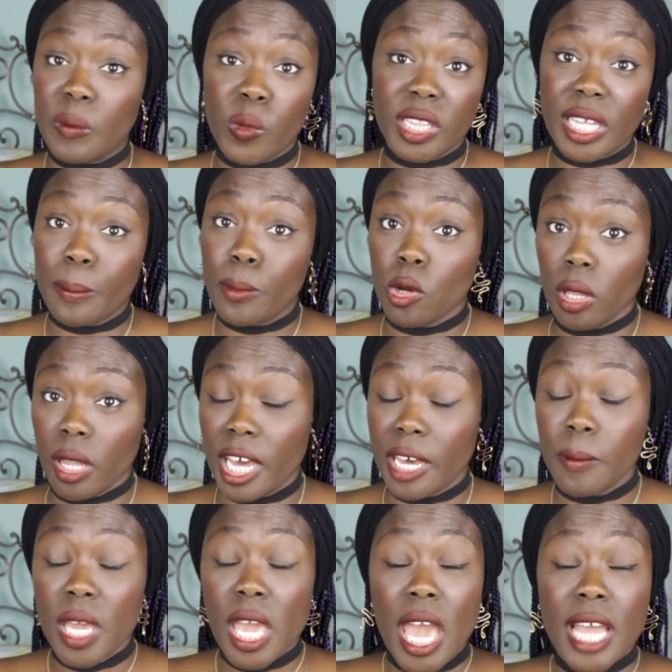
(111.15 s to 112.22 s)
them when they pull
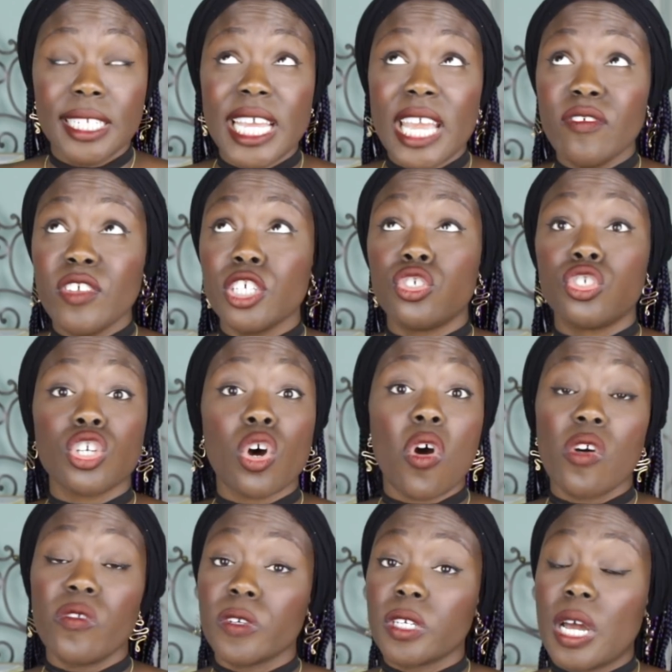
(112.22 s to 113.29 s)
up. David is so
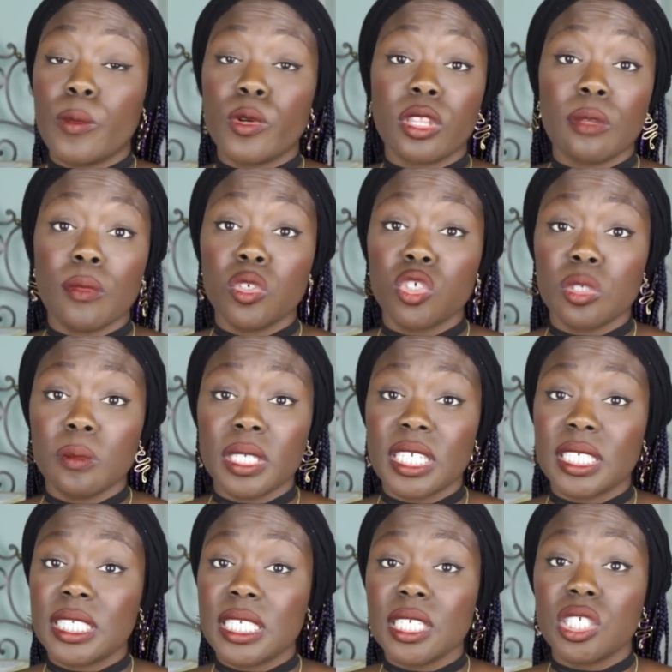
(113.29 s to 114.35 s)
overcome with emotion
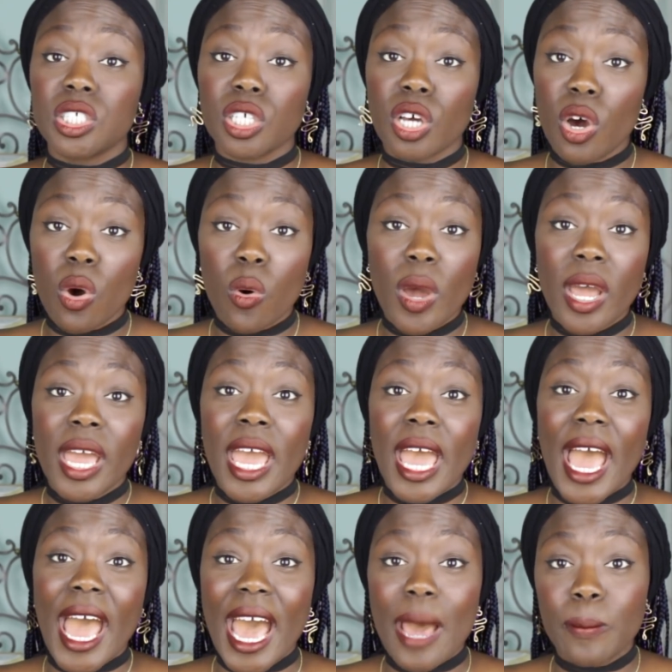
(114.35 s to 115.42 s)
because he is so
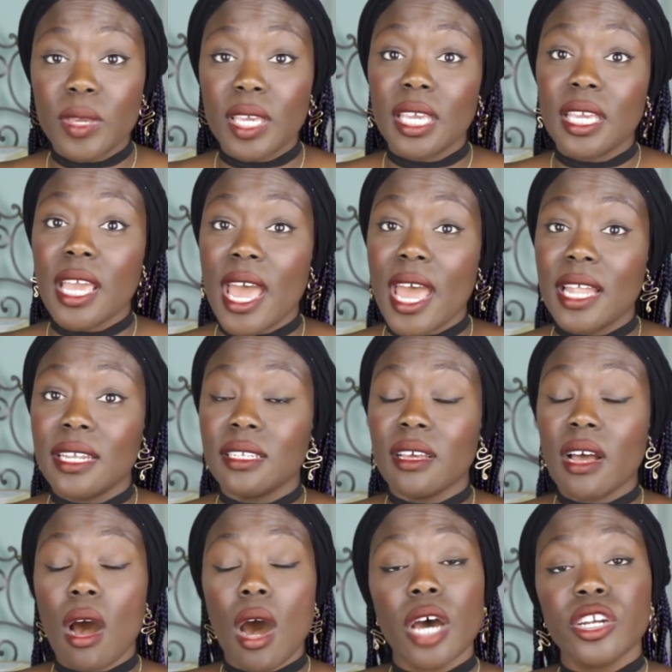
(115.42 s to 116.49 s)
happy and
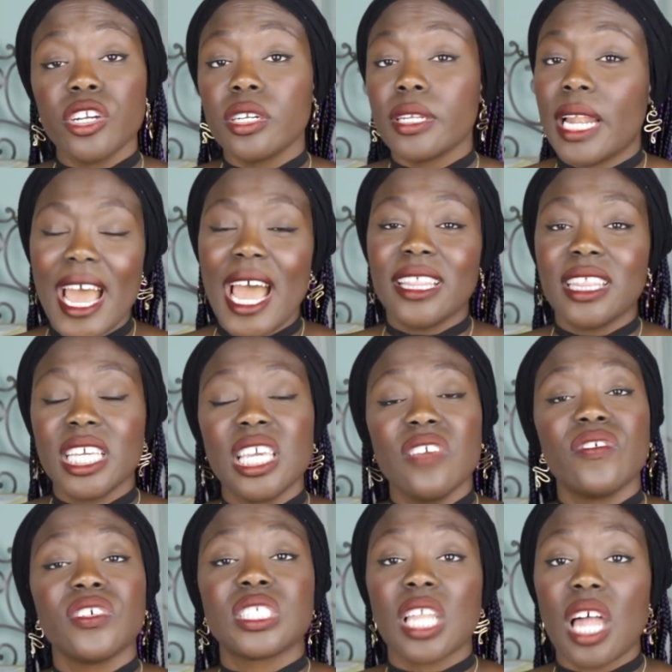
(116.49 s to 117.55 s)
honored. I think he
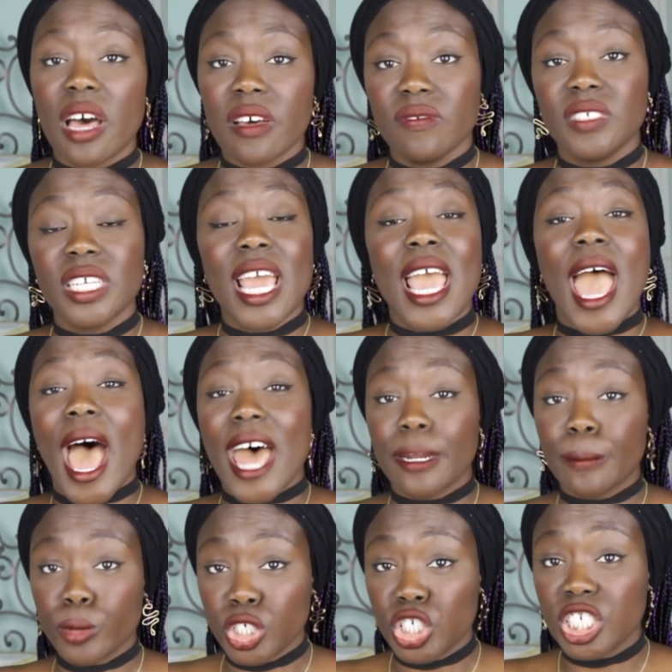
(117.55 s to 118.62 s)
feels loved and
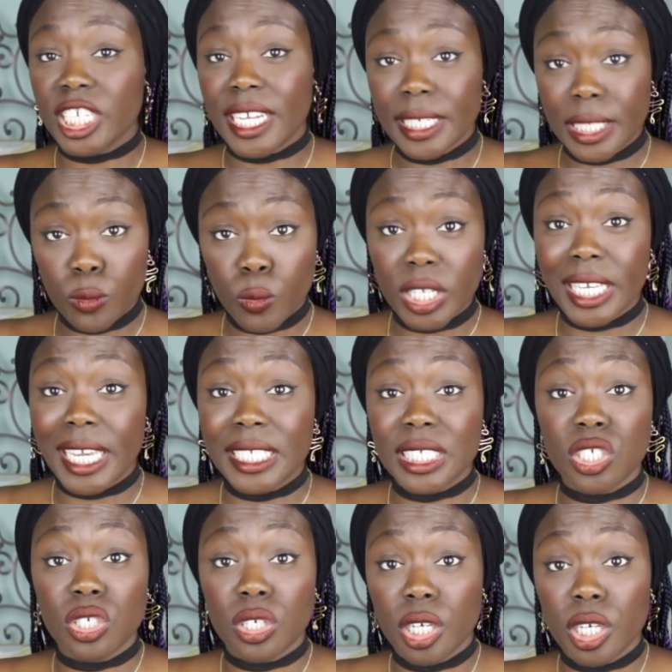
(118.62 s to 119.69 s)
appreciated when he gets
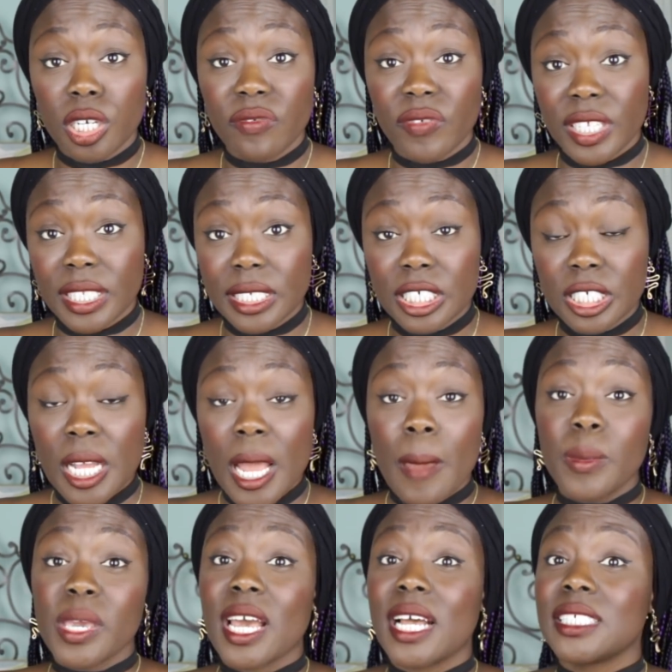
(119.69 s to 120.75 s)
into her village
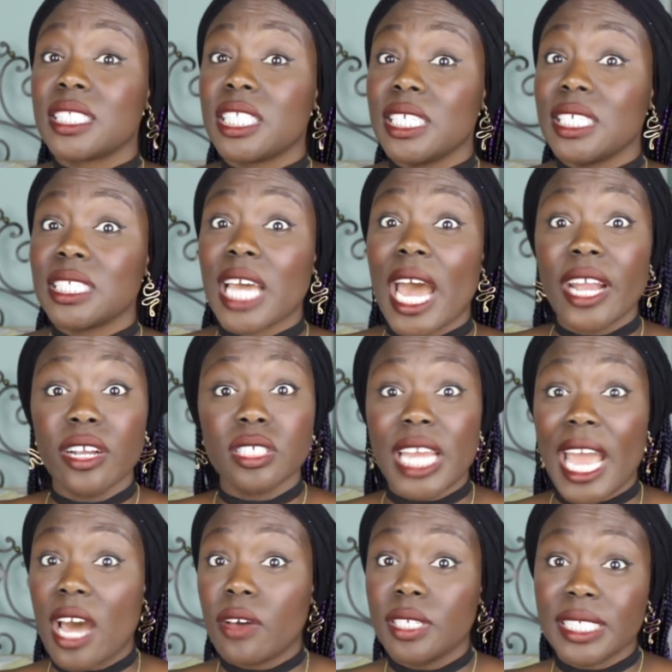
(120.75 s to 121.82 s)
because the entire
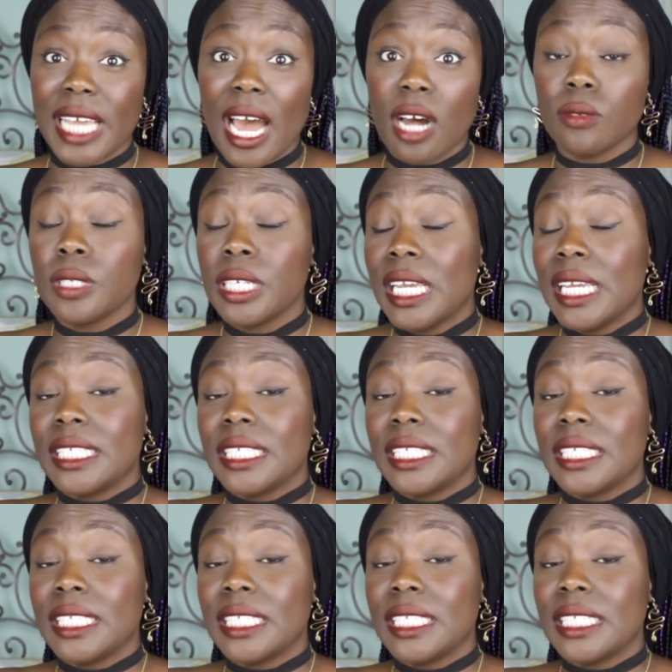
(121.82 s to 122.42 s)
town is out